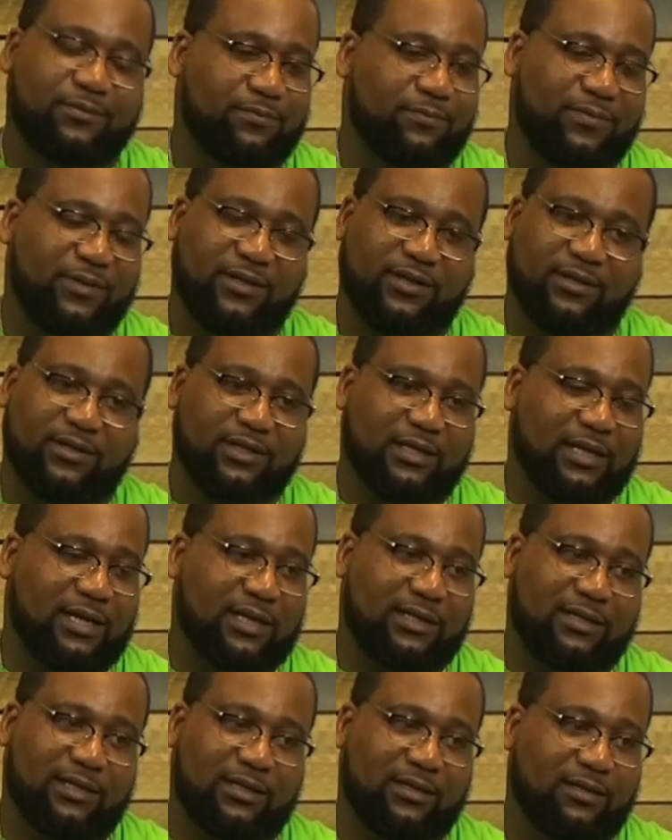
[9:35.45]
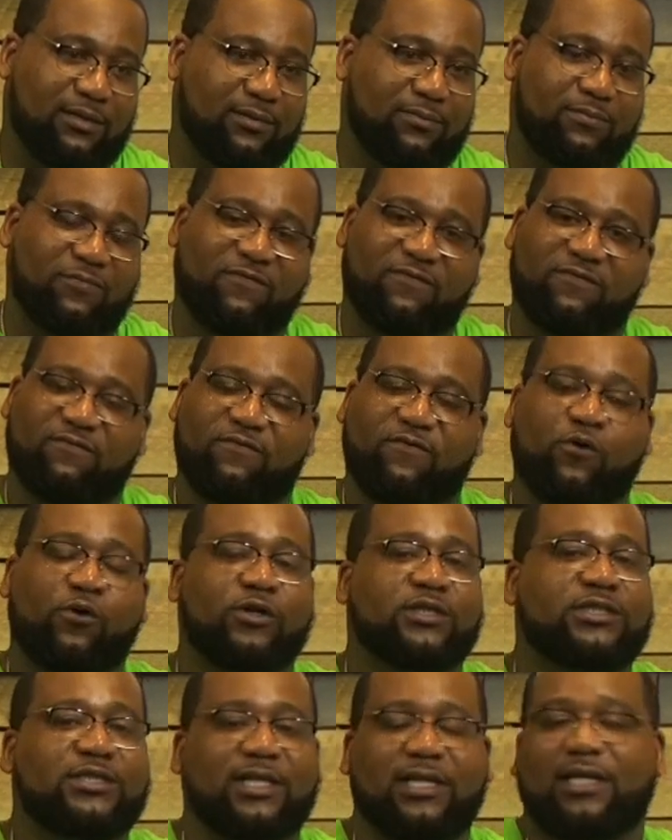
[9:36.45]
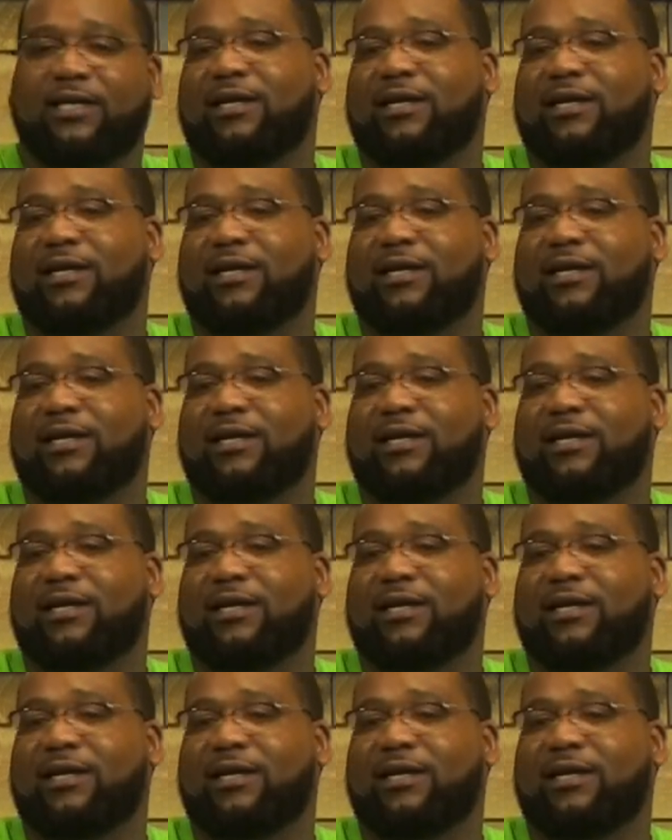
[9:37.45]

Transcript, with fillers: be a goddamn force in the